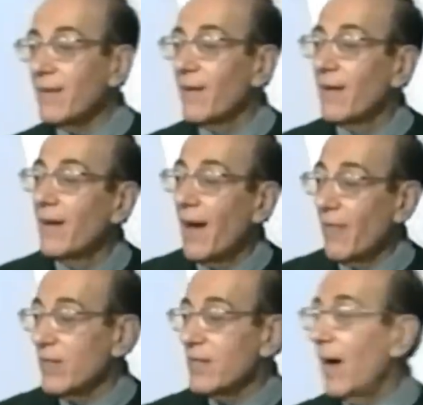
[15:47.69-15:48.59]
There,
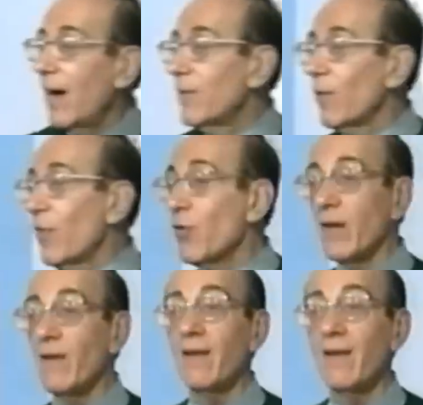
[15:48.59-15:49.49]
at the time, there were
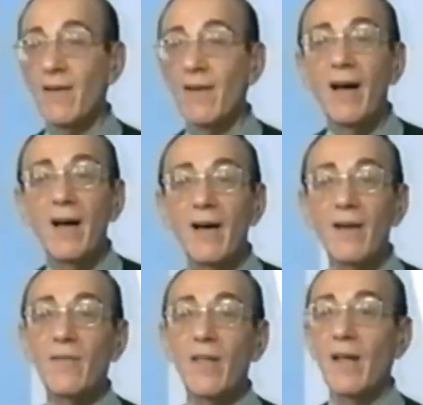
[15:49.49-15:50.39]
three uh,